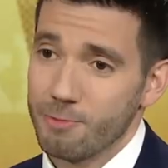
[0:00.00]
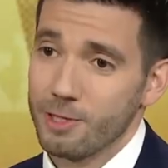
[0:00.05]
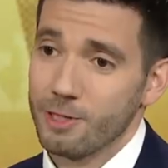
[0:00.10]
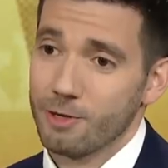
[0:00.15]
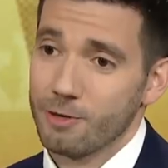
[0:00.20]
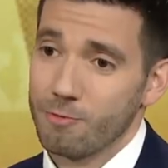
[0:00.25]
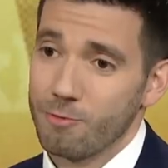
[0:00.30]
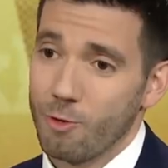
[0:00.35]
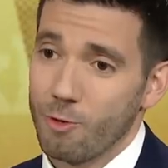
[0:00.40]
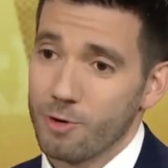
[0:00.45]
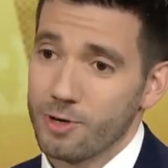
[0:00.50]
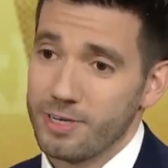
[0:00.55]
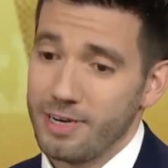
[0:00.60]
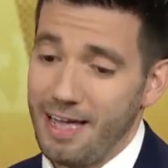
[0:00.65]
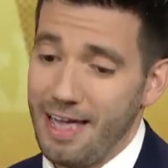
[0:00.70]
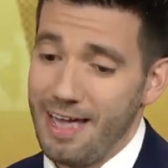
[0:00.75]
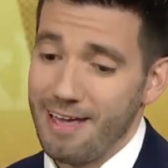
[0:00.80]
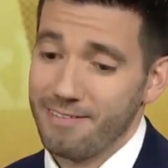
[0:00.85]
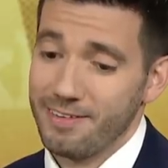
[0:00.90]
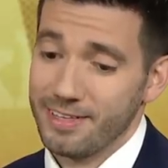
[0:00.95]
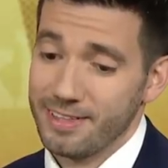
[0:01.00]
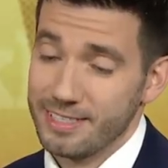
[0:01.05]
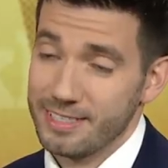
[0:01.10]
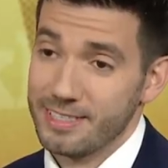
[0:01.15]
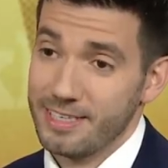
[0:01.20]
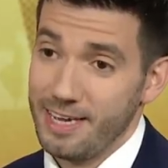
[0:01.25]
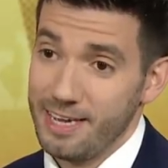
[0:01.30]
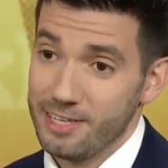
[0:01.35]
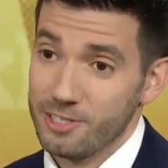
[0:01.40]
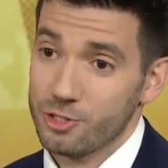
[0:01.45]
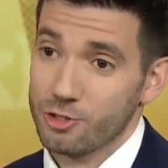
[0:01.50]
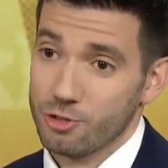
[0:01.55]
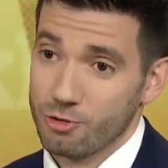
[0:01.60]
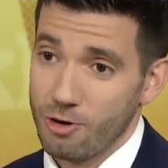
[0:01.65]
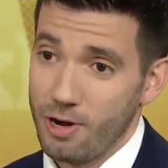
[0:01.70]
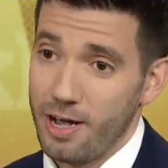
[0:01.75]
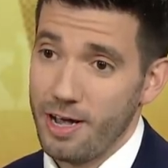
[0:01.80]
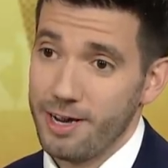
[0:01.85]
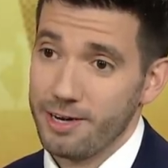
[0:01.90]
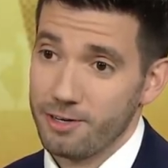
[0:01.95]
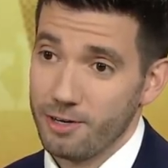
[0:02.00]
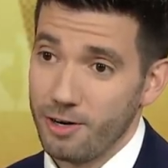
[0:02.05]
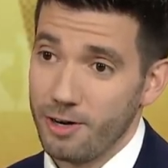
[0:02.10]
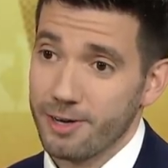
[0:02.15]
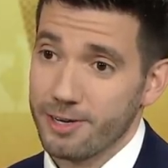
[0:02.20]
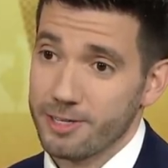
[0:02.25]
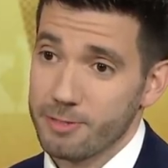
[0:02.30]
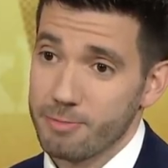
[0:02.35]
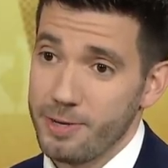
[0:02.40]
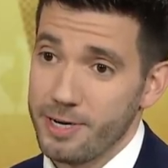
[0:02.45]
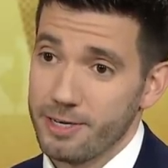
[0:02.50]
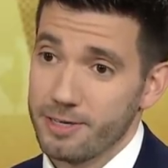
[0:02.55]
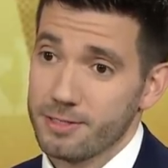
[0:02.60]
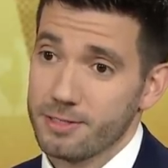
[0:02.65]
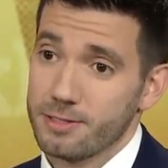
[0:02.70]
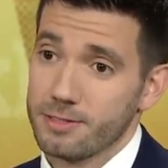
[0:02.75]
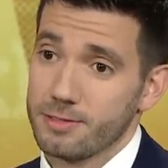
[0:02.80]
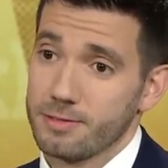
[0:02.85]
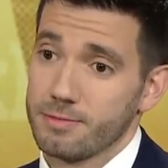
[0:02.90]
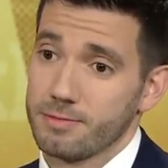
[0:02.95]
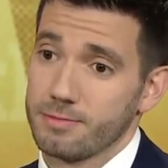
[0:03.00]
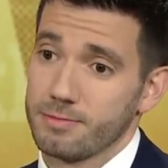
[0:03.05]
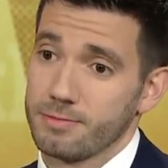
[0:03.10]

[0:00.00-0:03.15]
we look forward to having this case tried on its merits.